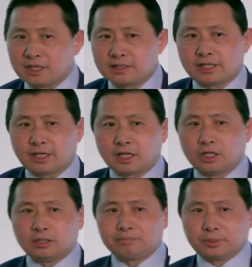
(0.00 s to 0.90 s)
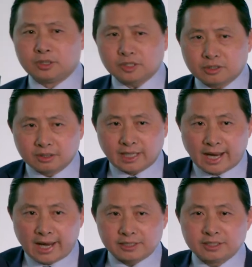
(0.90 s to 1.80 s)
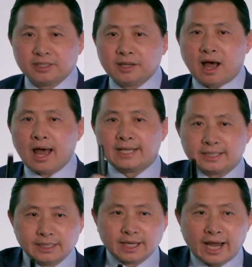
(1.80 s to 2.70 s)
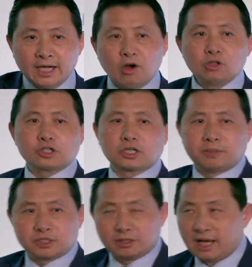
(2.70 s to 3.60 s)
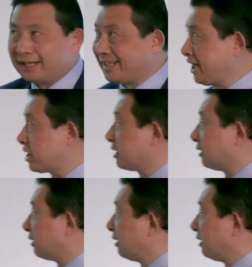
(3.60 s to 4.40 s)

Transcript: because they're good, both good at idea and also commercialization.